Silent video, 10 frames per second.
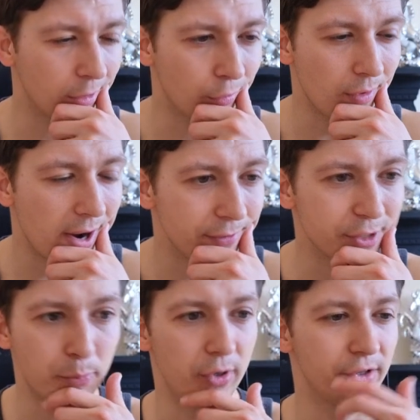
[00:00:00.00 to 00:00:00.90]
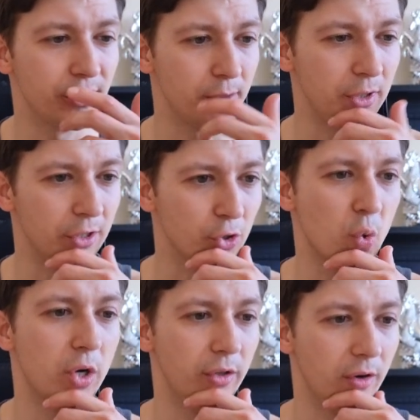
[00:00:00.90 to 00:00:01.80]
grafts per centimeter
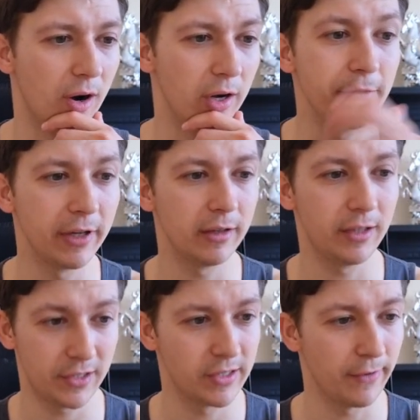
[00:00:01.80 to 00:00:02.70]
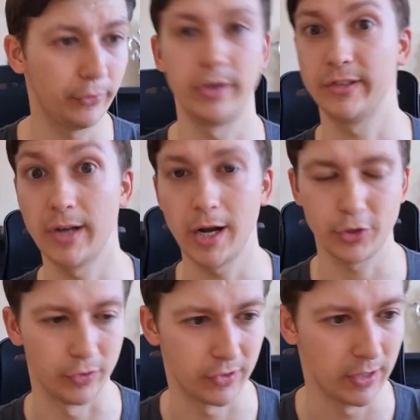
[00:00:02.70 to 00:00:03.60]
square there are. Even this is after
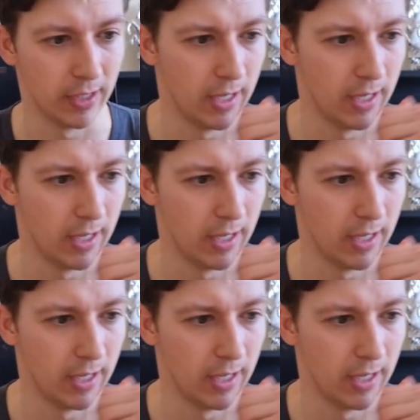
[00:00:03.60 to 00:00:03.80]
extractions.